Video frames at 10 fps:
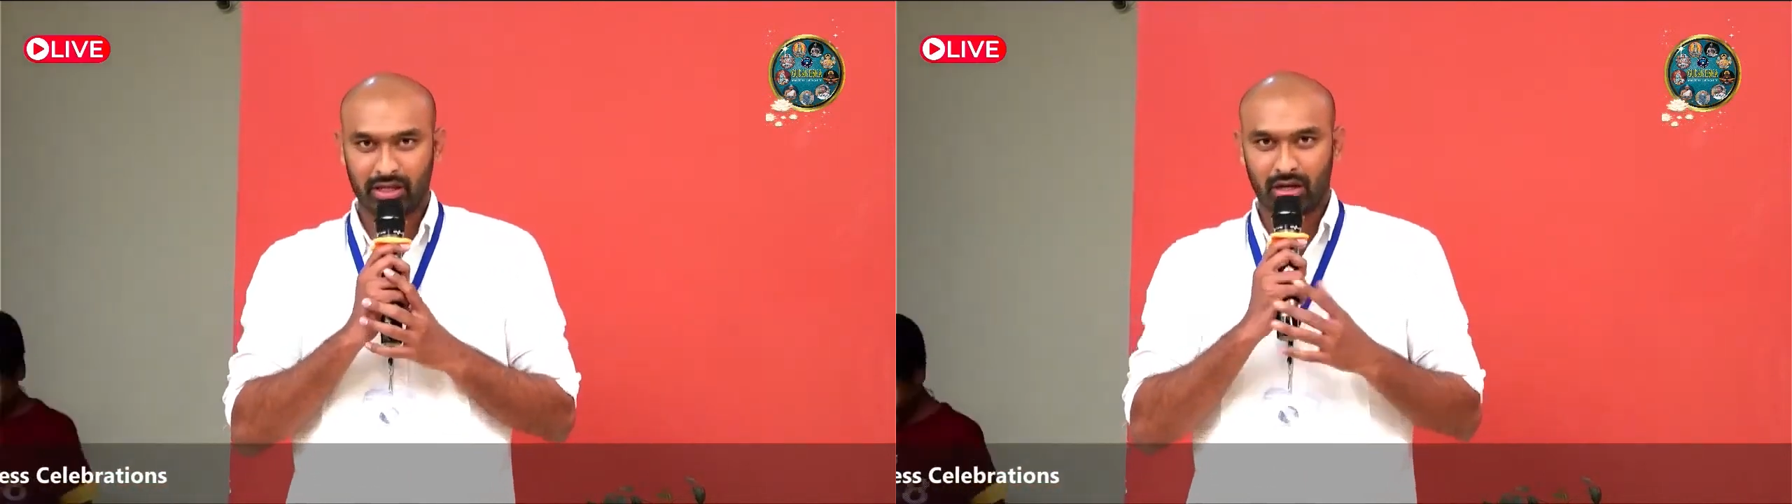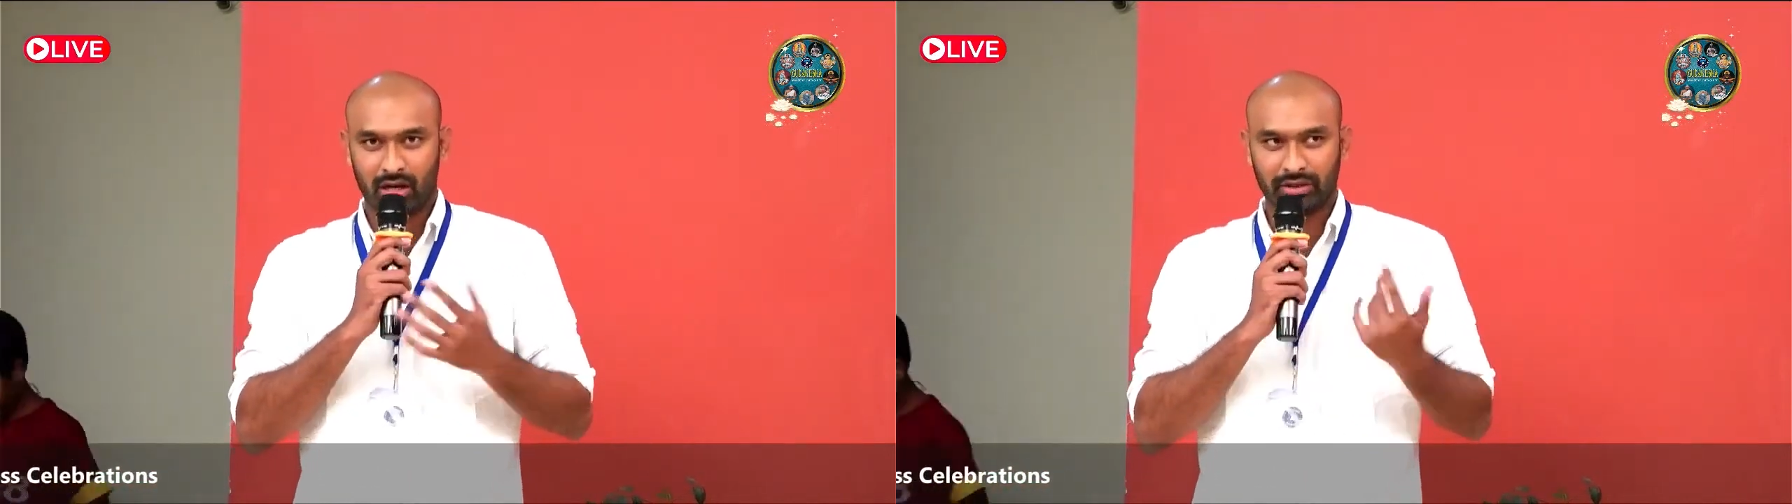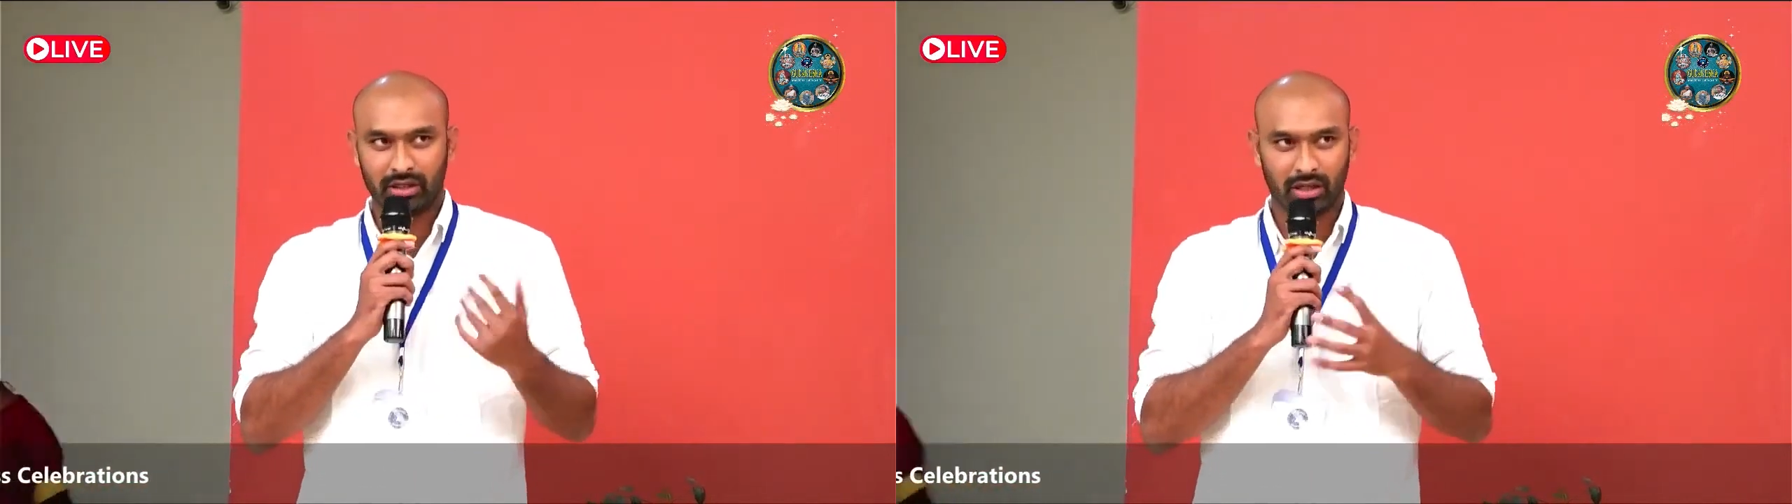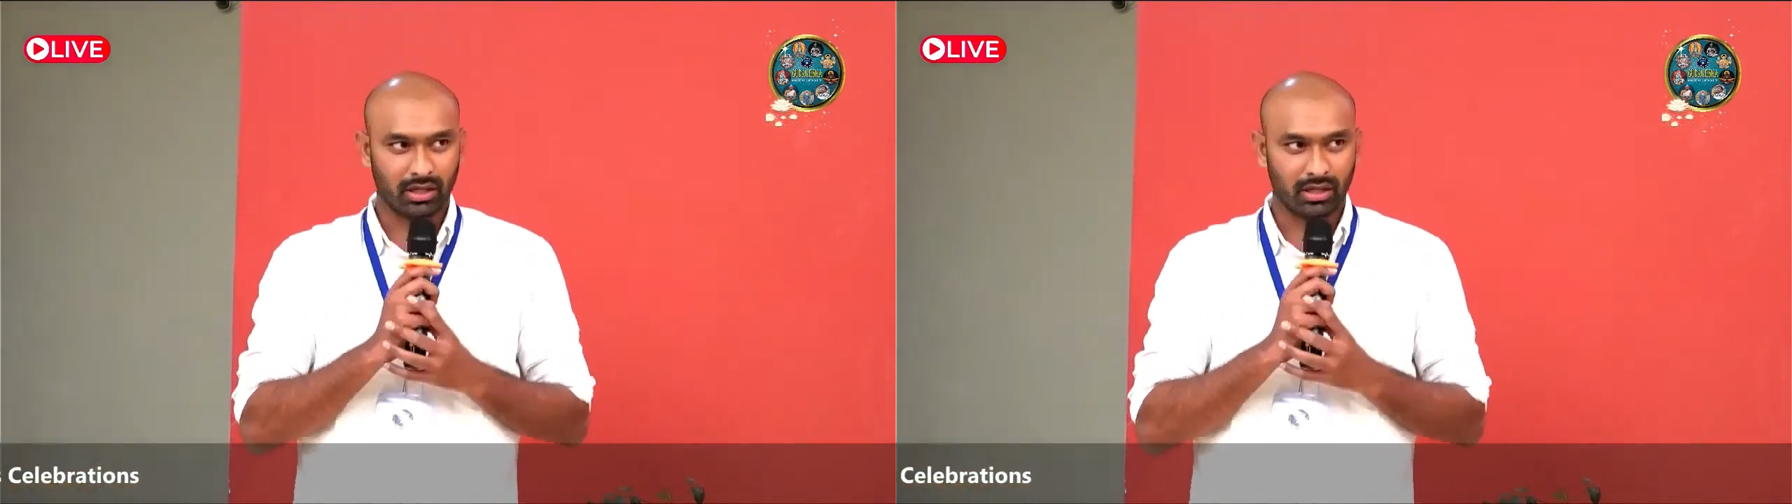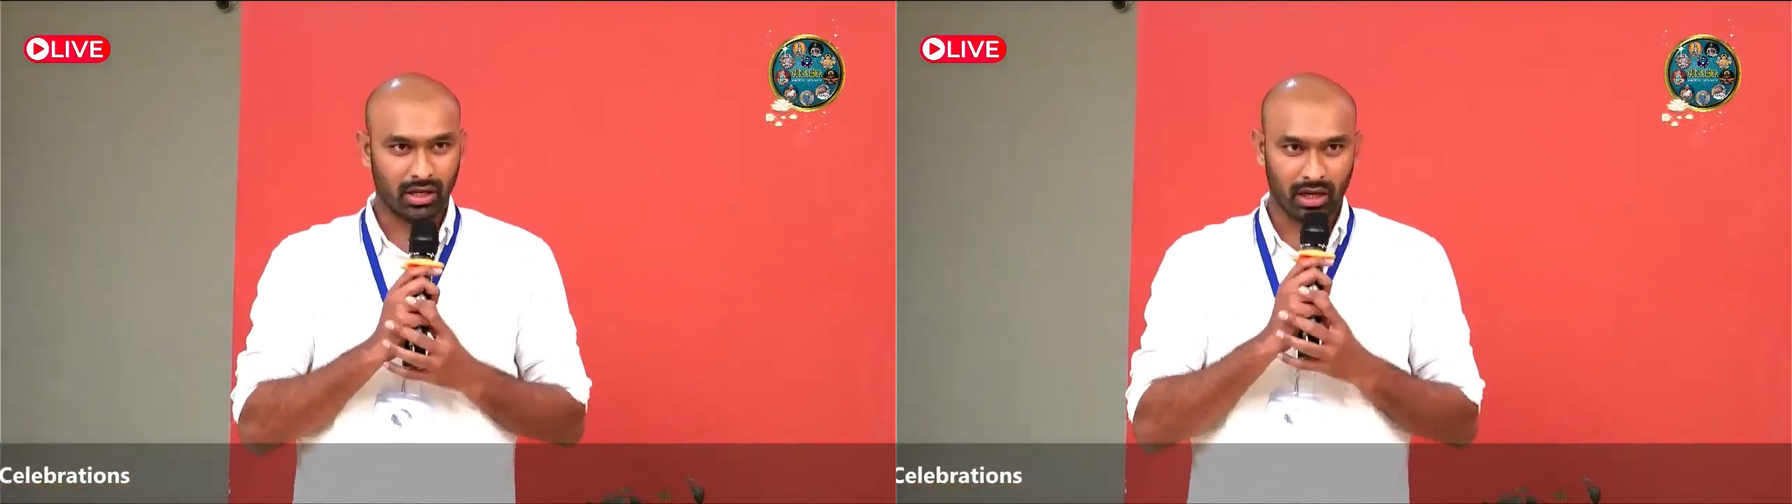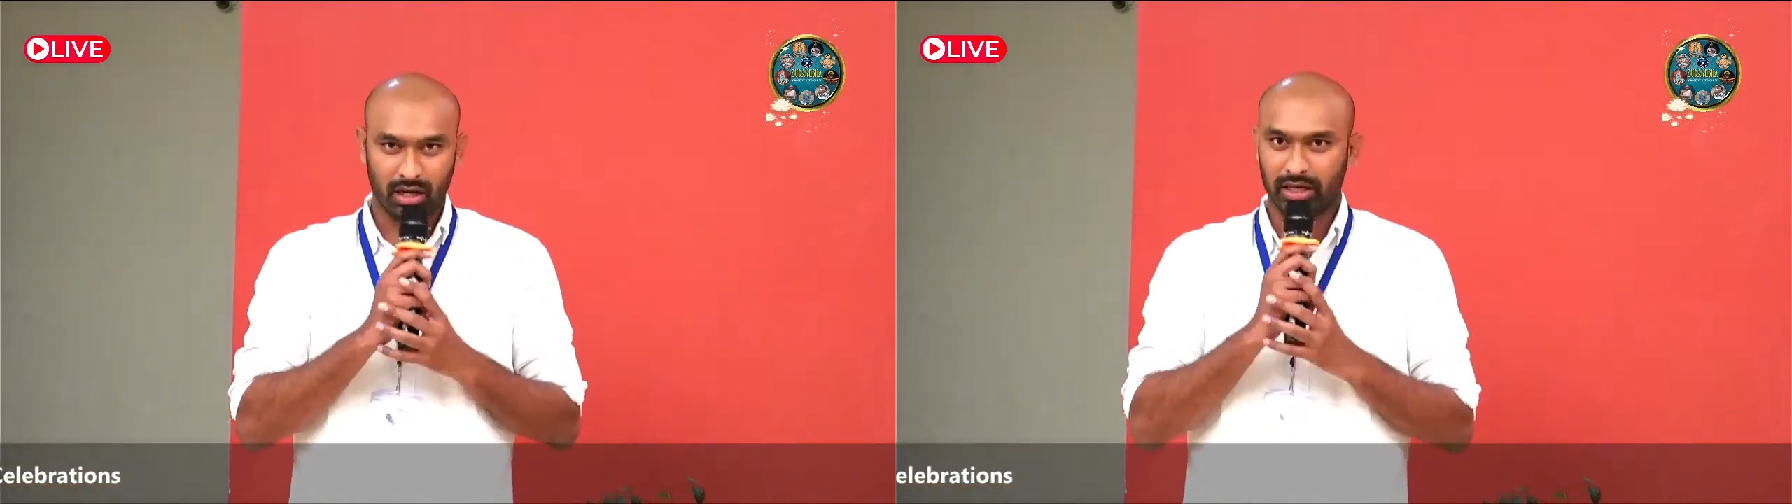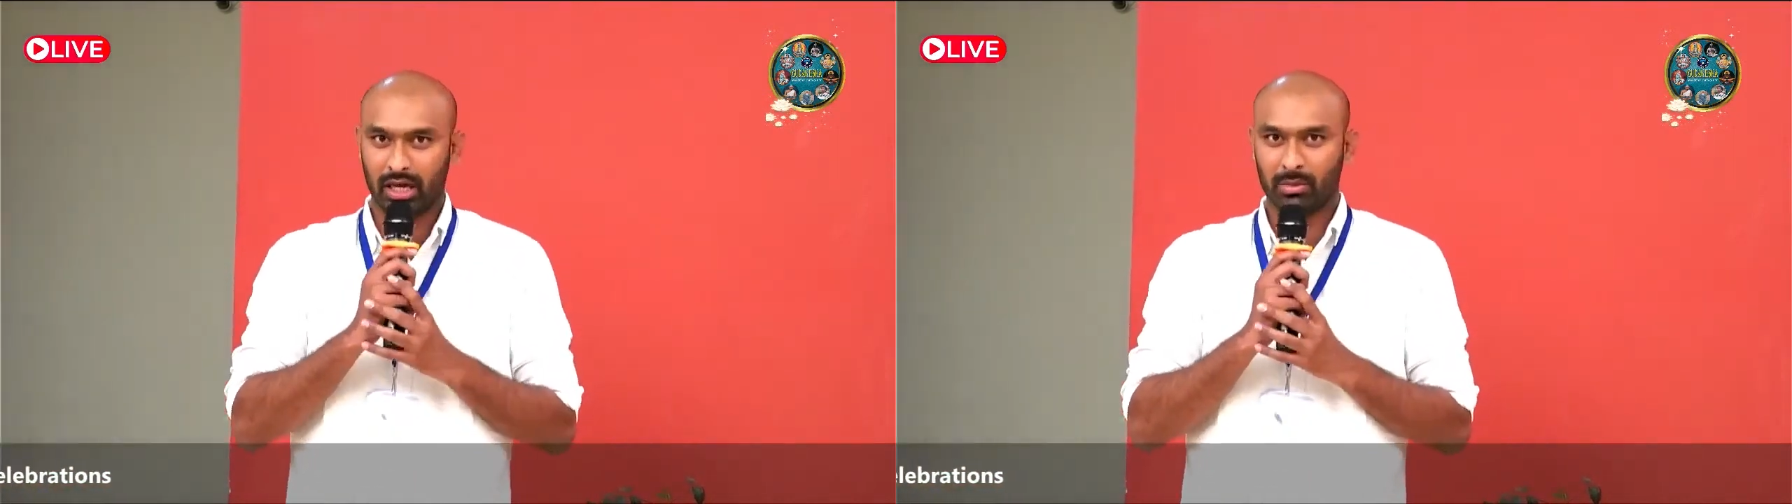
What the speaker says: I think I came